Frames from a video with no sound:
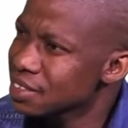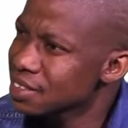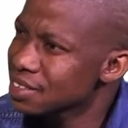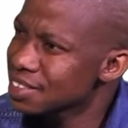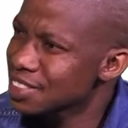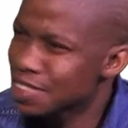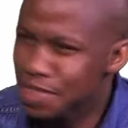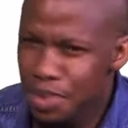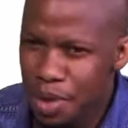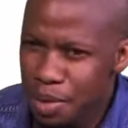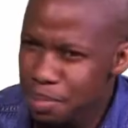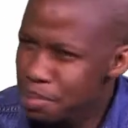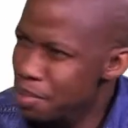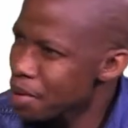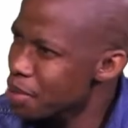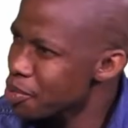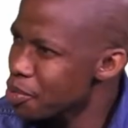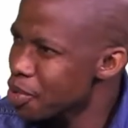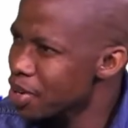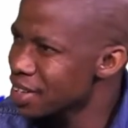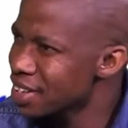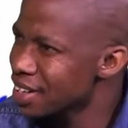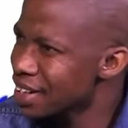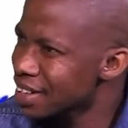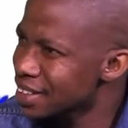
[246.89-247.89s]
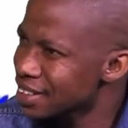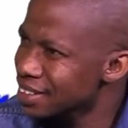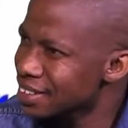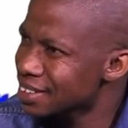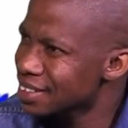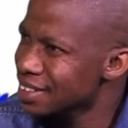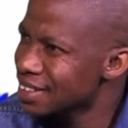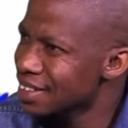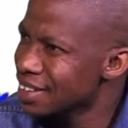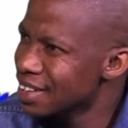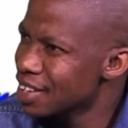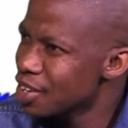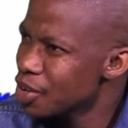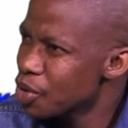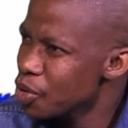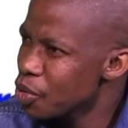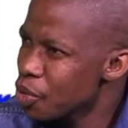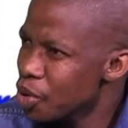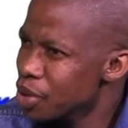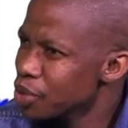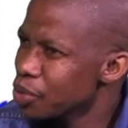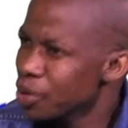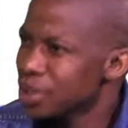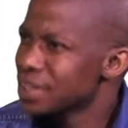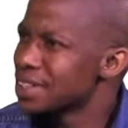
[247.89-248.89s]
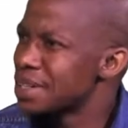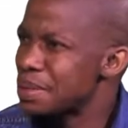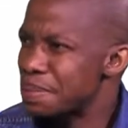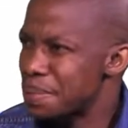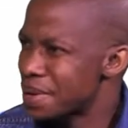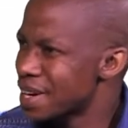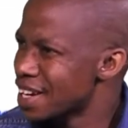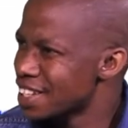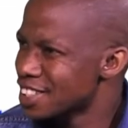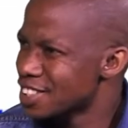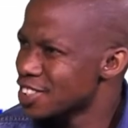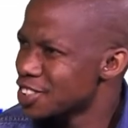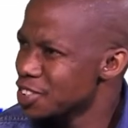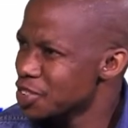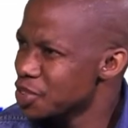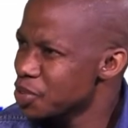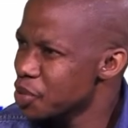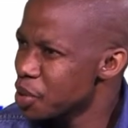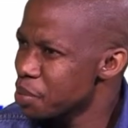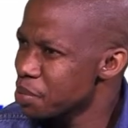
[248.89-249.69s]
So I'm wondering, what depressed you,